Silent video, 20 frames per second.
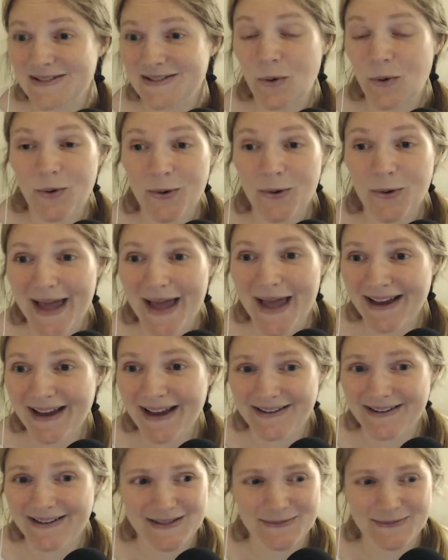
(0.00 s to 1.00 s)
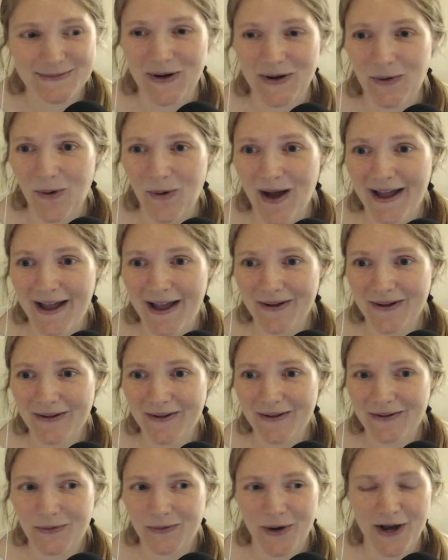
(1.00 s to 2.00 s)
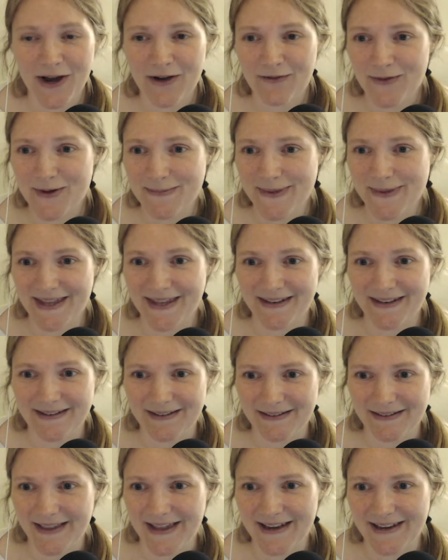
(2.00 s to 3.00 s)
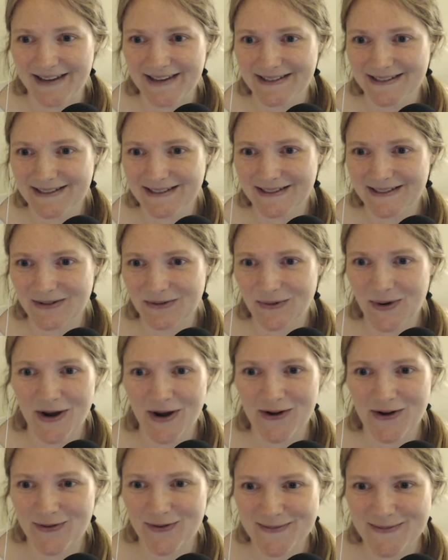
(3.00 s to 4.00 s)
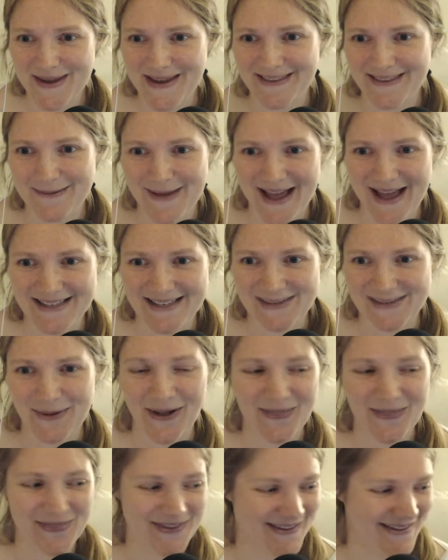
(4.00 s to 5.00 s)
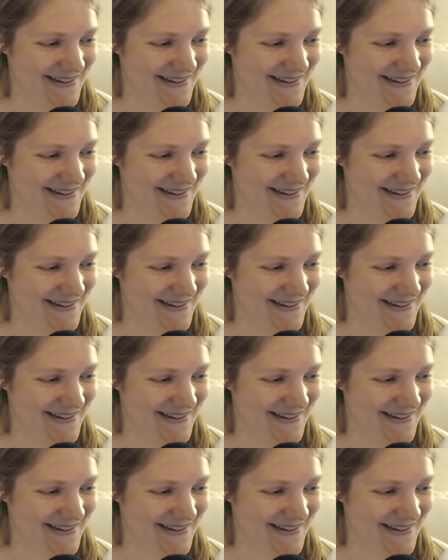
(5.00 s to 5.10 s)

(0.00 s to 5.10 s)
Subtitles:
we're back. It's been a while. Where have we been, ladies? Where have we been the past month?